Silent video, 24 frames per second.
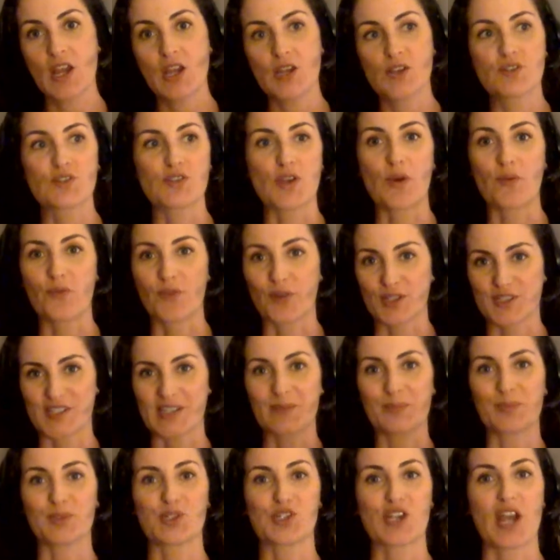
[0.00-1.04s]
So for
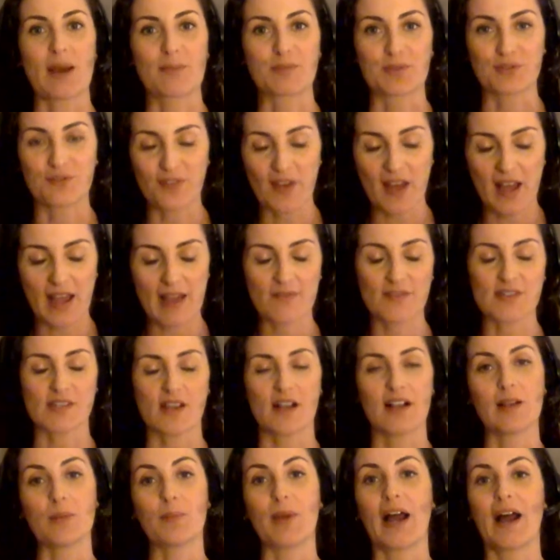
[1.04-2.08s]
example, chapter 5 is
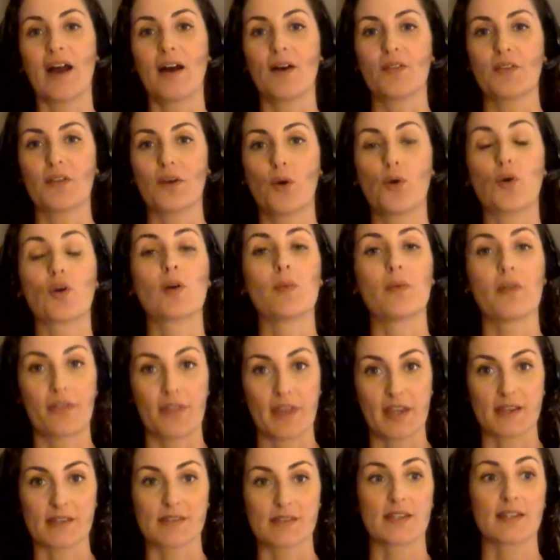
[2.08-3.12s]
all about the horrible
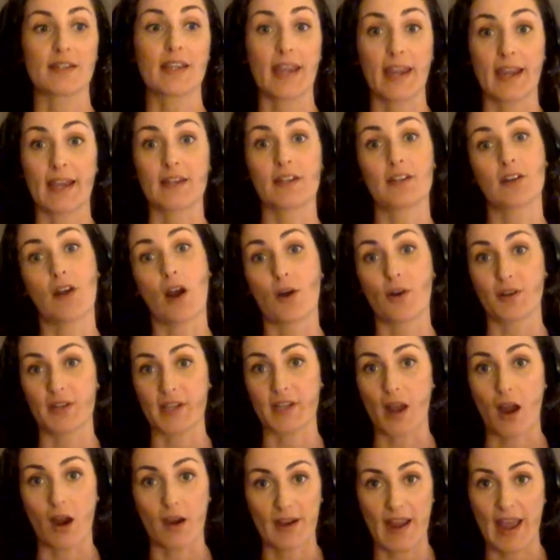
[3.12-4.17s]
things that can and already
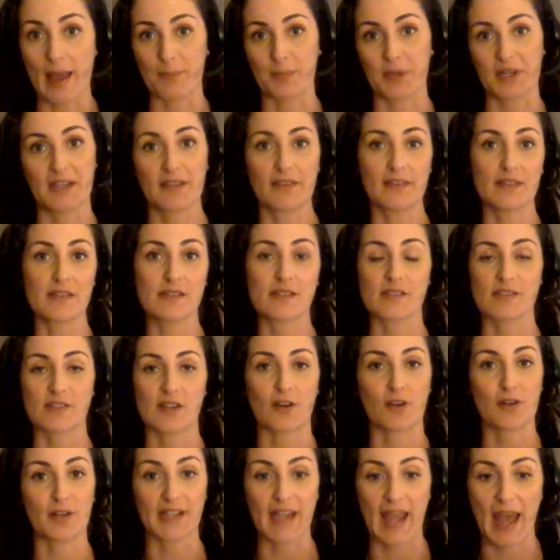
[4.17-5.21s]
are happening. This is
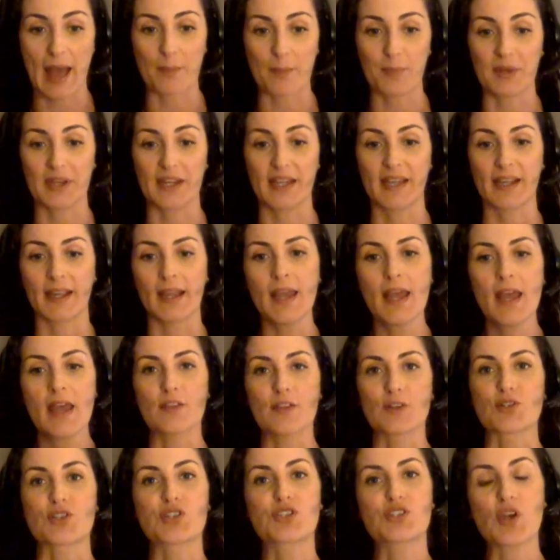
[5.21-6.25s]
already happening.
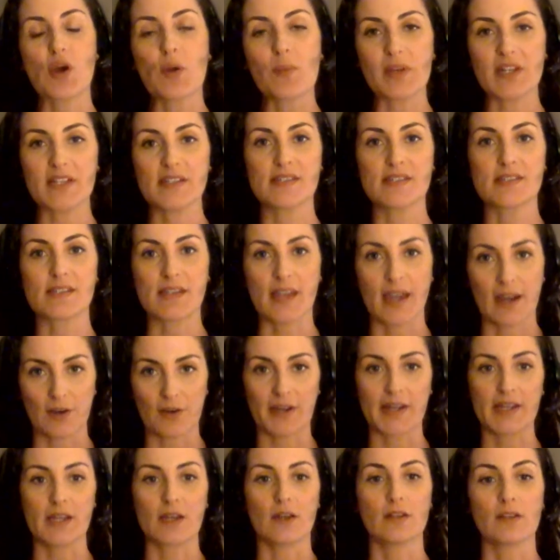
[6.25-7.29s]
There's so many
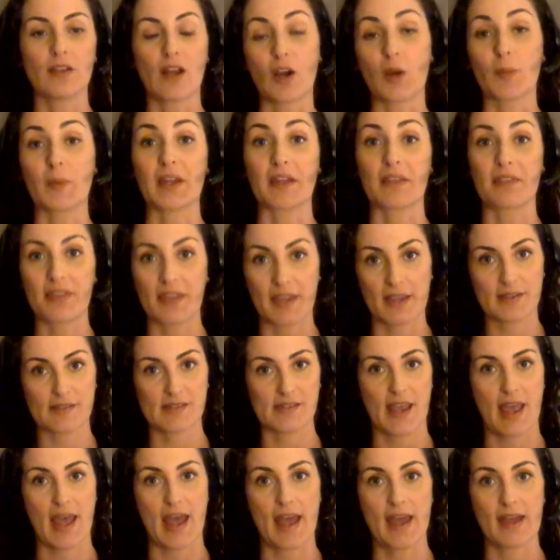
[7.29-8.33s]
scary, alarming things
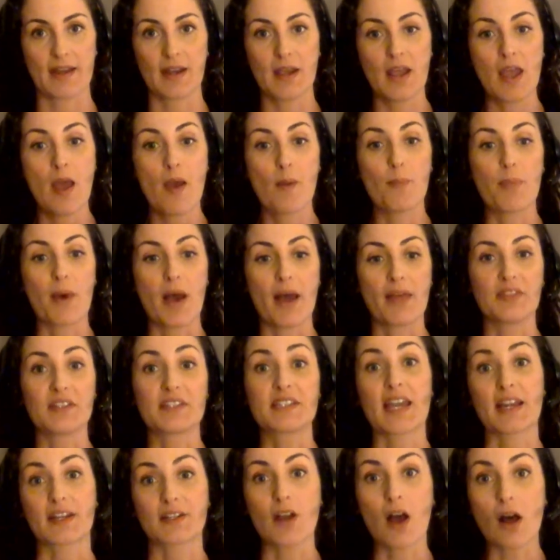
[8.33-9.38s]
ahead, but the
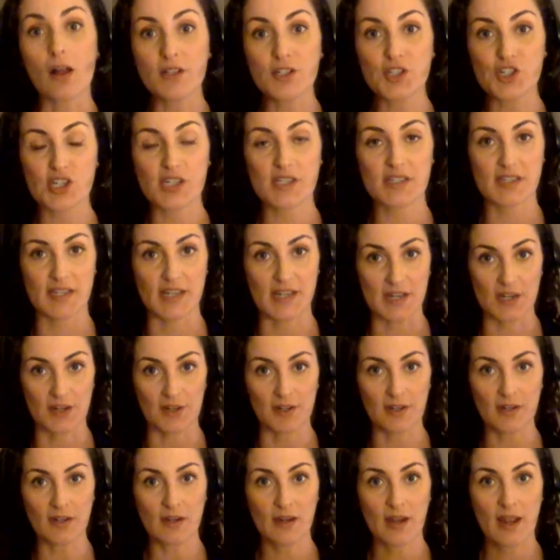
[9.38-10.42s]
technology is
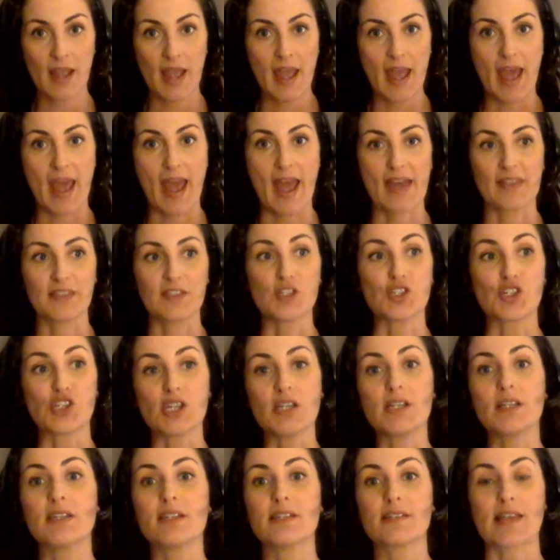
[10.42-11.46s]
here and the
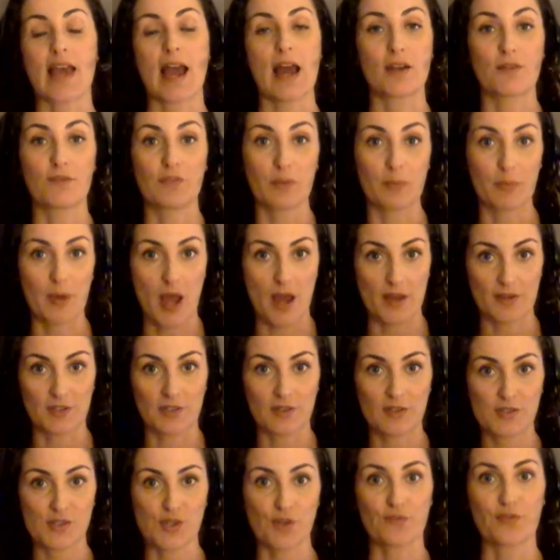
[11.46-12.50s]
genie is out of the bottle.
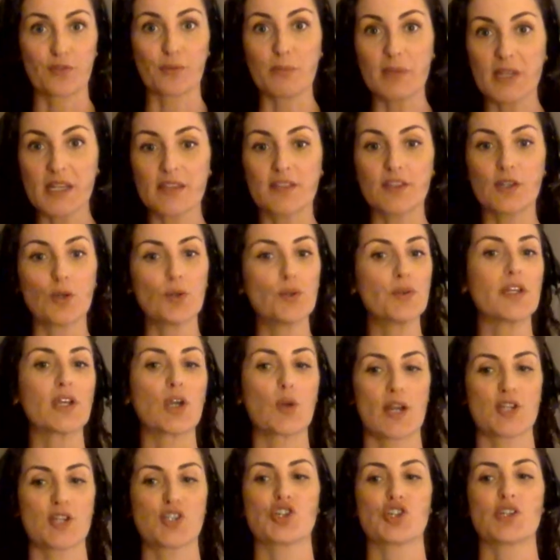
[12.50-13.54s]
So for me, the only
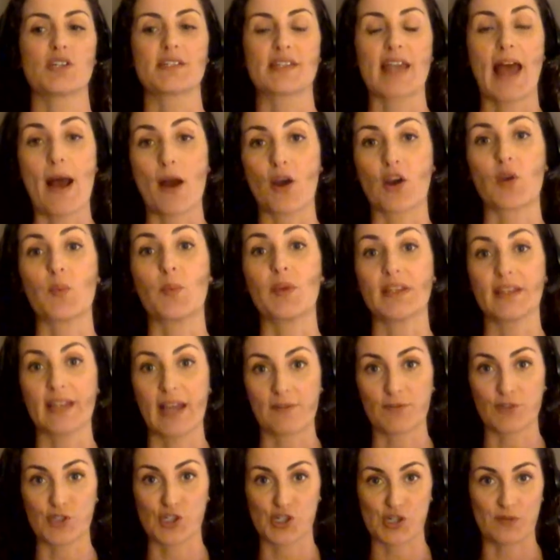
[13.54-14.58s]
question is how can we
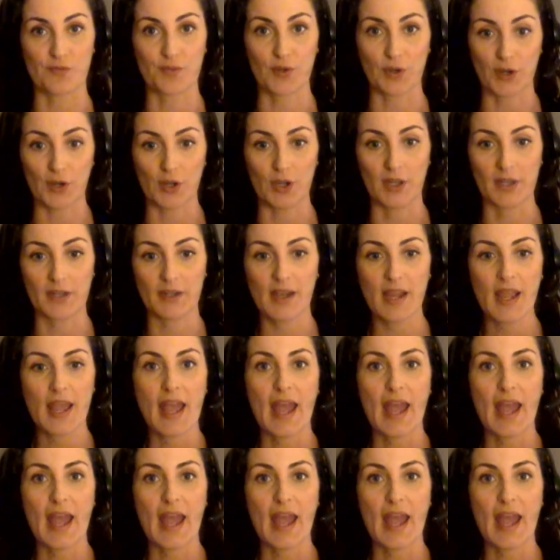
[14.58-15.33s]
leverage it for good?